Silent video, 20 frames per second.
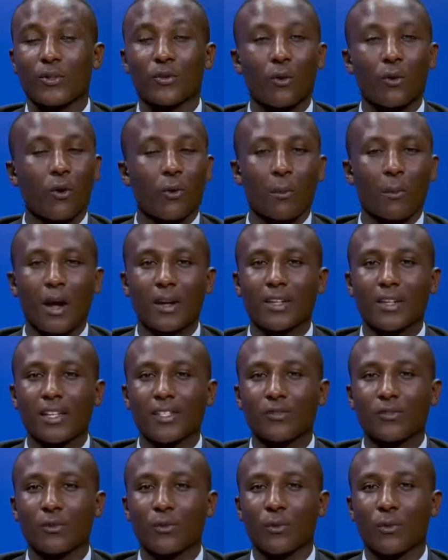where we talk on
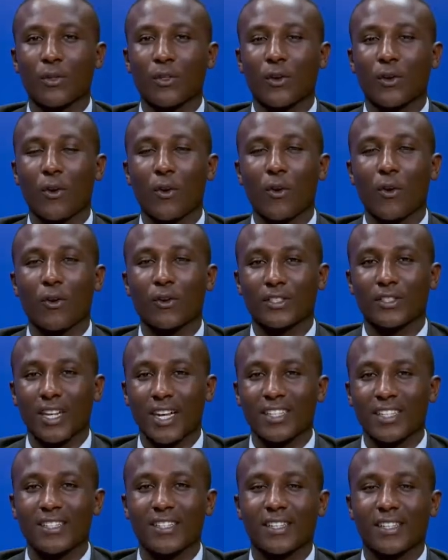matters to do with law,
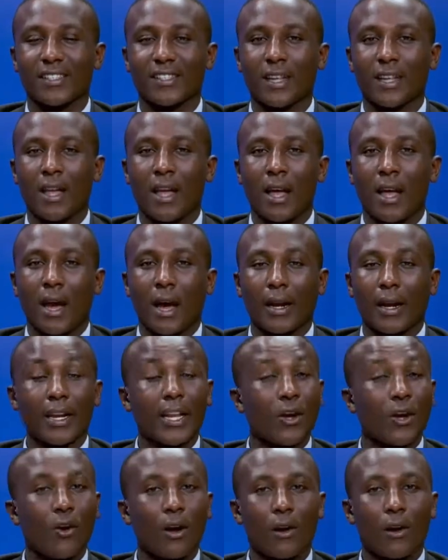justice and
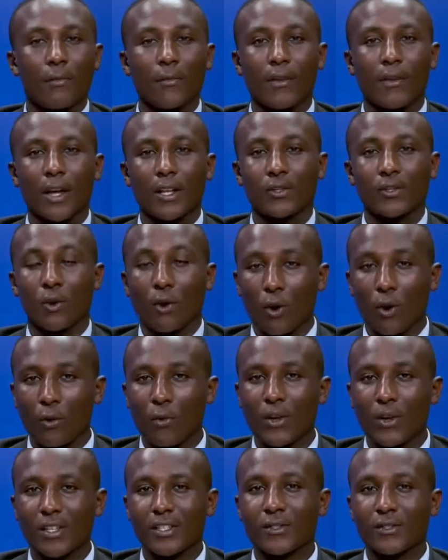legal affairs,
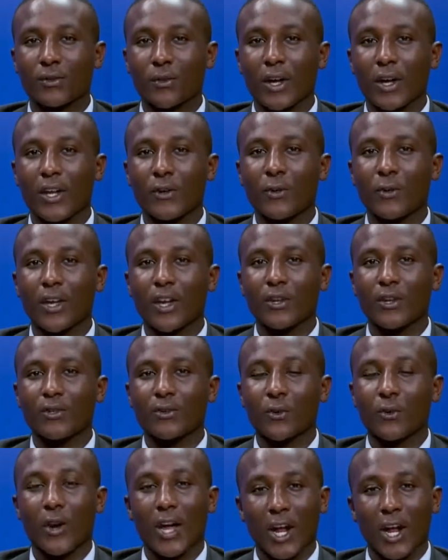always to
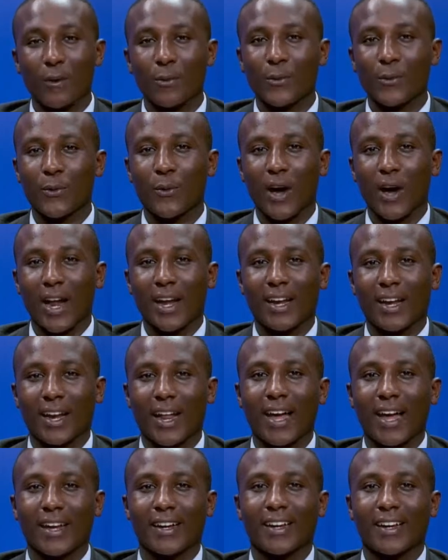educate you, help you and
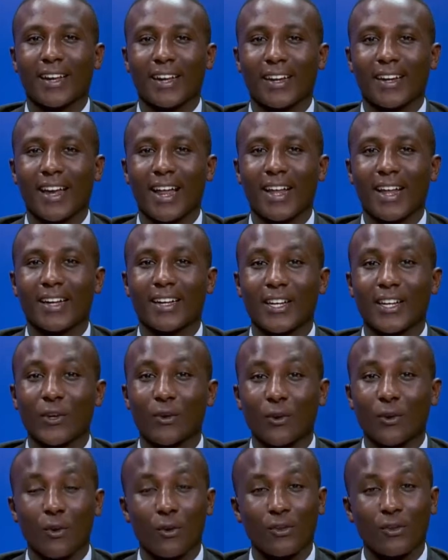learn
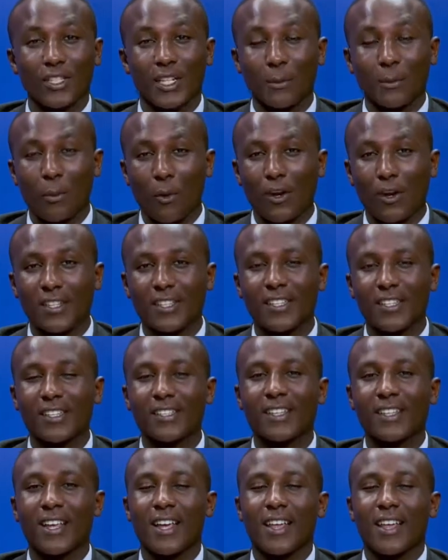new laws and
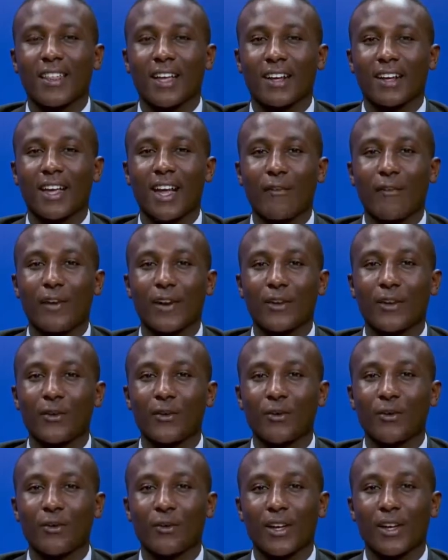policies that govern
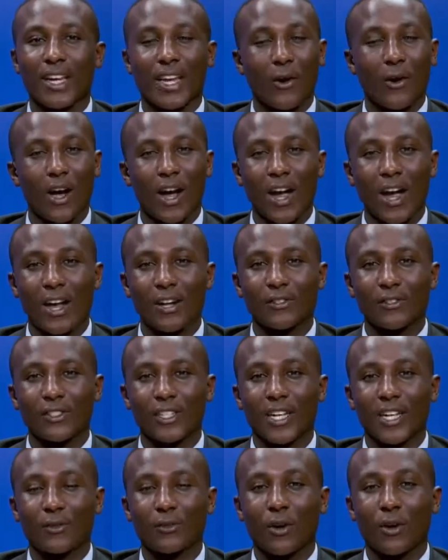you in our
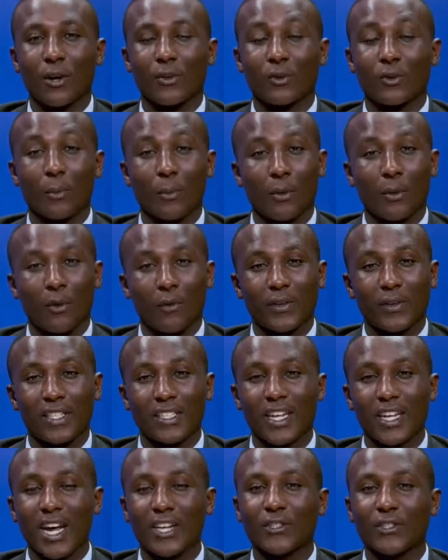country. And to our topic of
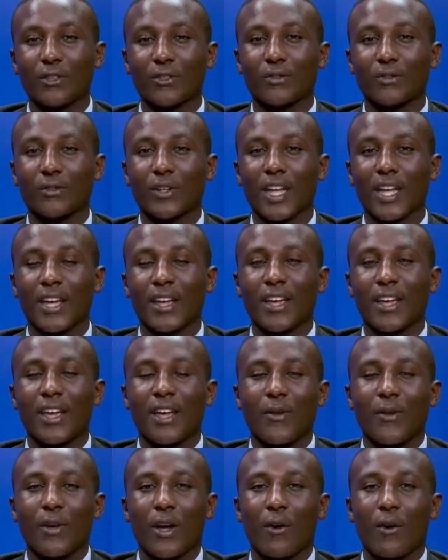discussion today,
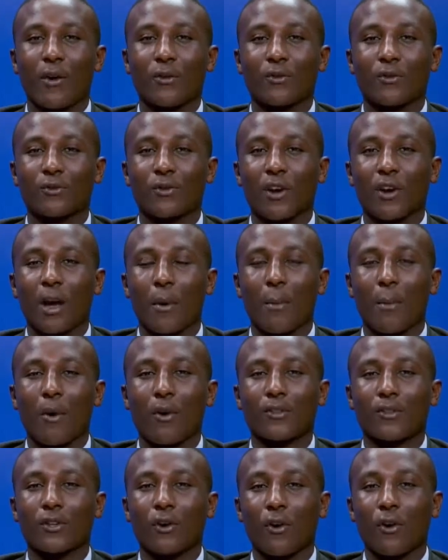we are going to talk
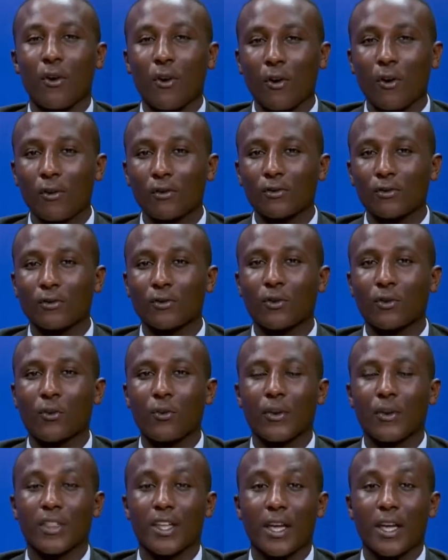about all to do
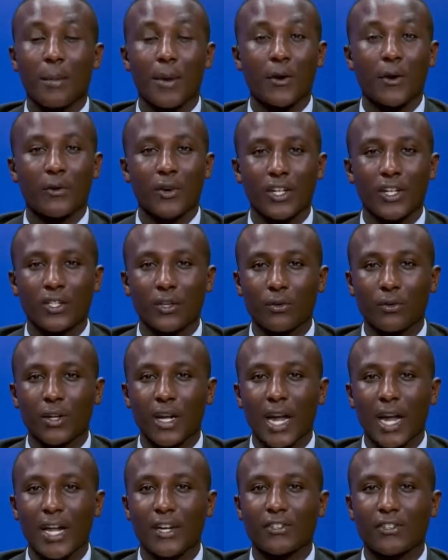with
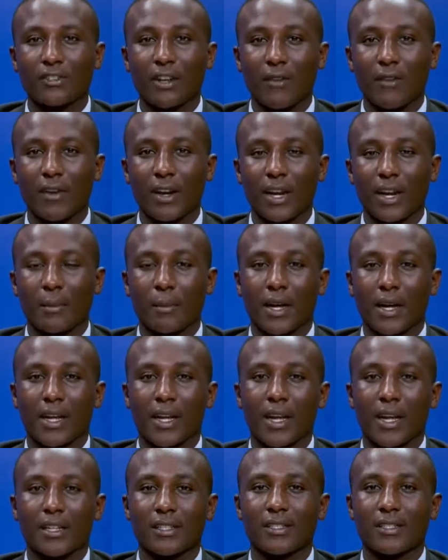immigration and travel, and my
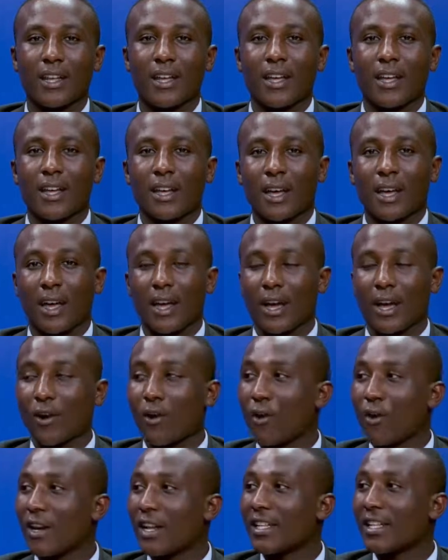guest
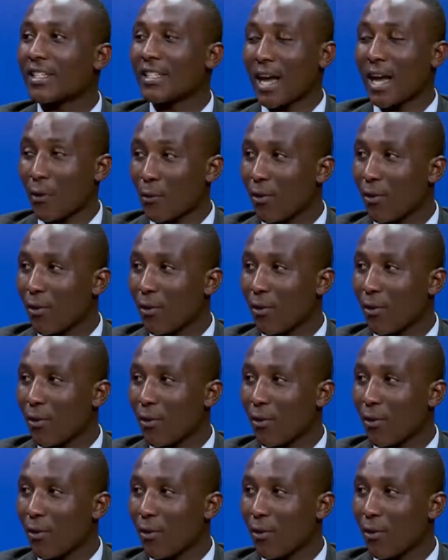Collins